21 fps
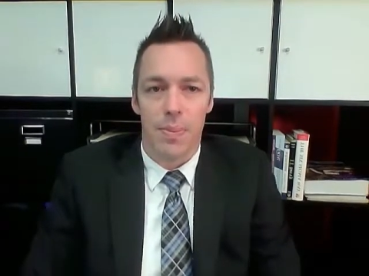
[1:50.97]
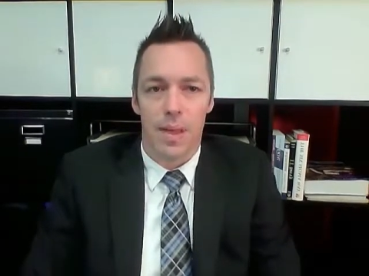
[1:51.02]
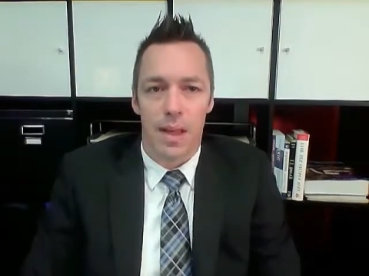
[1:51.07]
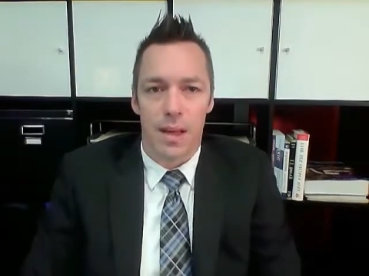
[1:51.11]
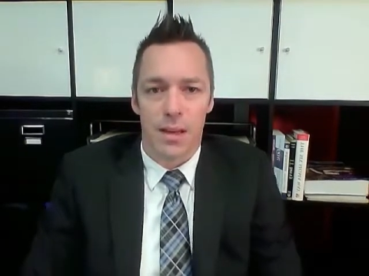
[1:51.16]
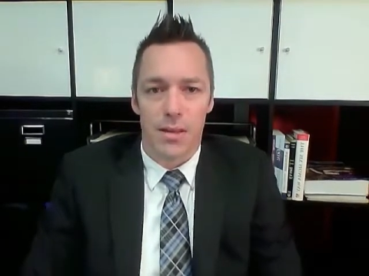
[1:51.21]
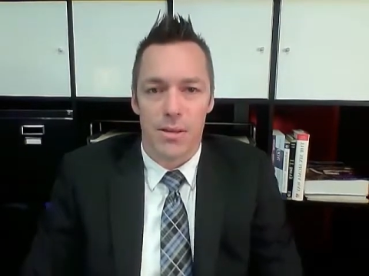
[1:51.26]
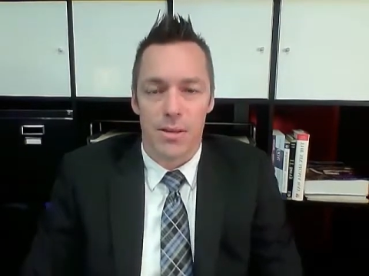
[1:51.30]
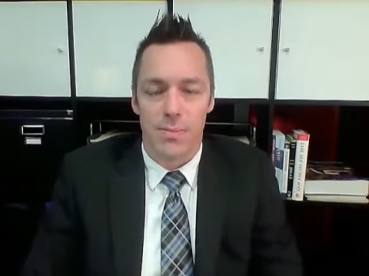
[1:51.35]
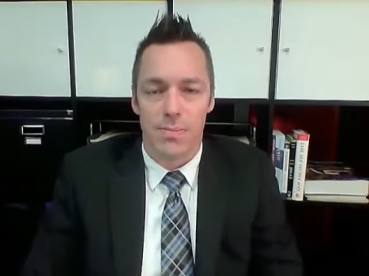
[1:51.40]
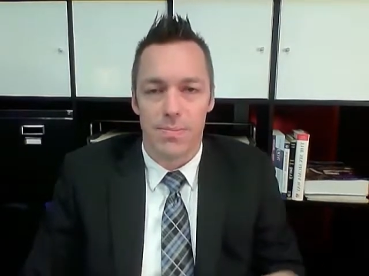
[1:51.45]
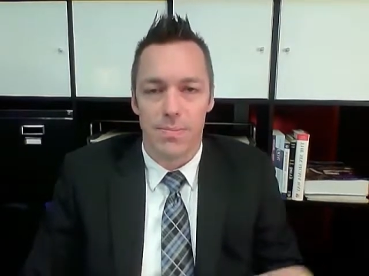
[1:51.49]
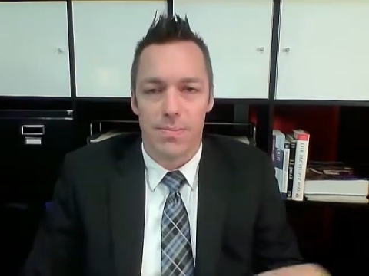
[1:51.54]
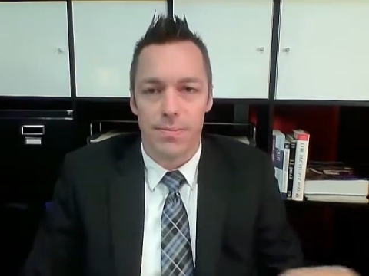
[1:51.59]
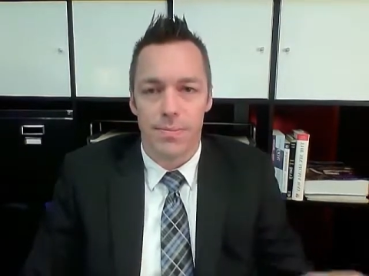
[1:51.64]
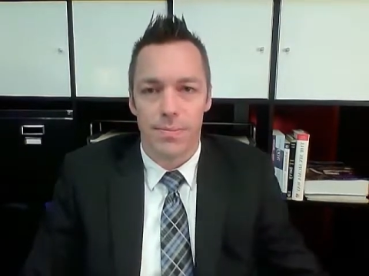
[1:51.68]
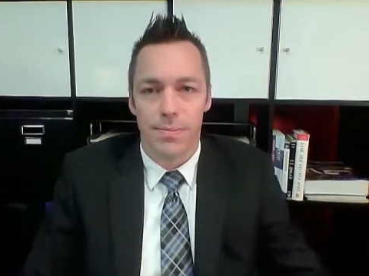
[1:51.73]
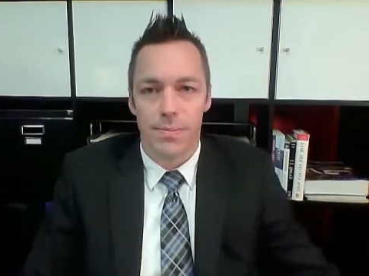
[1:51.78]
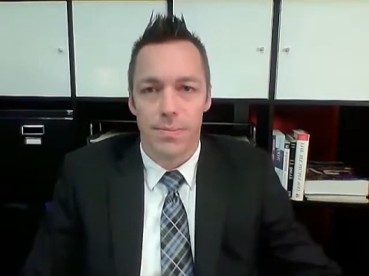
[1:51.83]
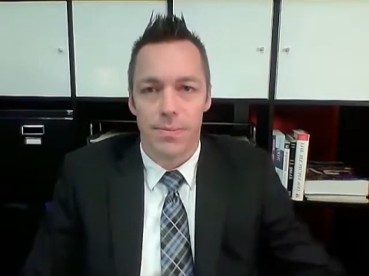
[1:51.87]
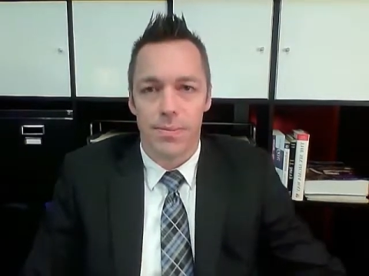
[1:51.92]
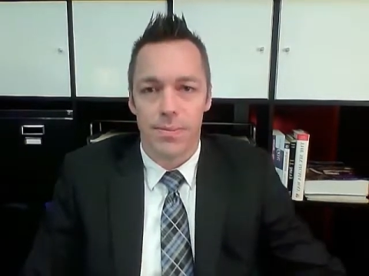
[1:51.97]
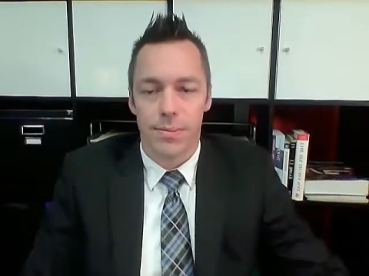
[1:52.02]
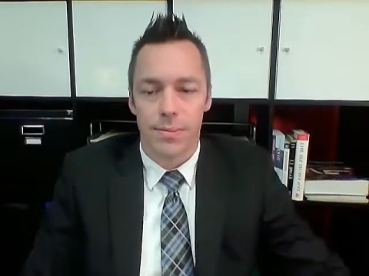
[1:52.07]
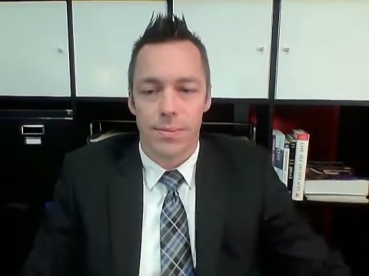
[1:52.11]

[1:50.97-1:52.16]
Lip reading: Thanks.